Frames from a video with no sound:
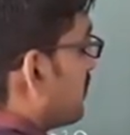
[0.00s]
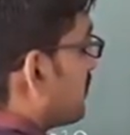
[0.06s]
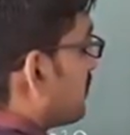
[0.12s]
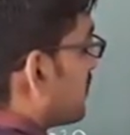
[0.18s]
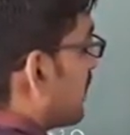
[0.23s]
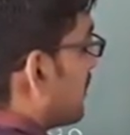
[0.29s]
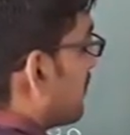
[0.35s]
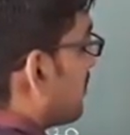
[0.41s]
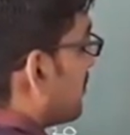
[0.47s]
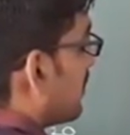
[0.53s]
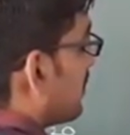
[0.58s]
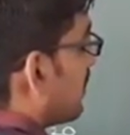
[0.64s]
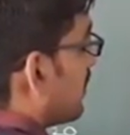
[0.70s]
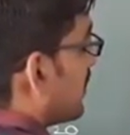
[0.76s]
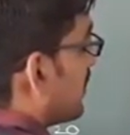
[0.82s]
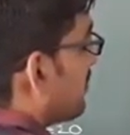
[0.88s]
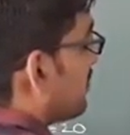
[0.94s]
Sum.
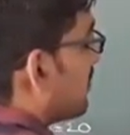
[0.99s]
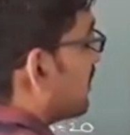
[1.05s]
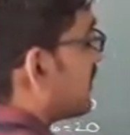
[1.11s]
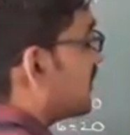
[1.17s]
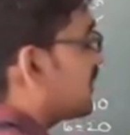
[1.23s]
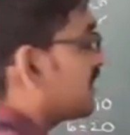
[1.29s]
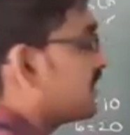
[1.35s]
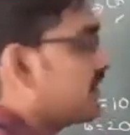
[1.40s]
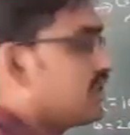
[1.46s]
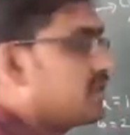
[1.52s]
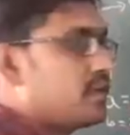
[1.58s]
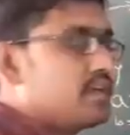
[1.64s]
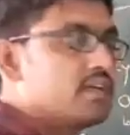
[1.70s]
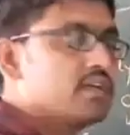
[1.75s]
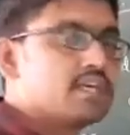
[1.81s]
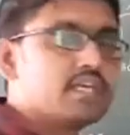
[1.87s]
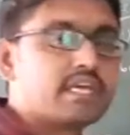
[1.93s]
I'm taking a
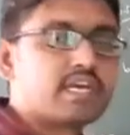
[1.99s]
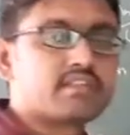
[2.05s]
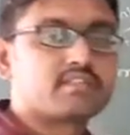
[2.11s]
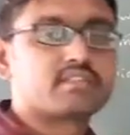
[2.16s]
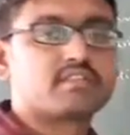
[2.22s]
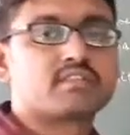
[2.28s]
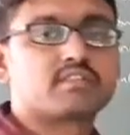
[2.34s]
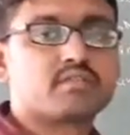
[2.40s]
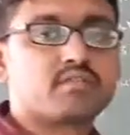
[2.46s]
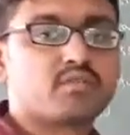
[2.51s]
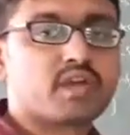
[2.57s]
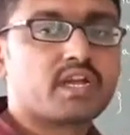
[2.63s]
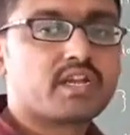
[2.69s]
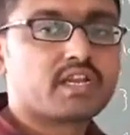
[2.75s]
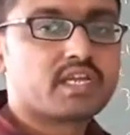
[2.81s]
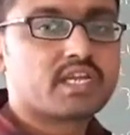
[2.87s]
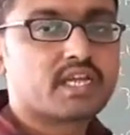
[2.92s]
yes. You
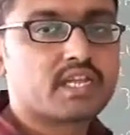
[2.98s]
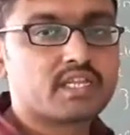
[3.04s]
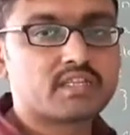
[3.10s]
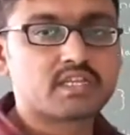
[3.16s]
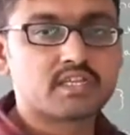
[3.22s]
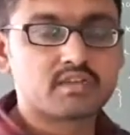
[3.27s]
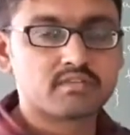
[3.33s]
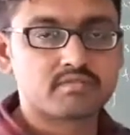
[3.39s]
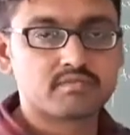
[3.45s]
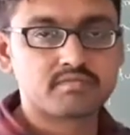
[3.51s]
can take anything.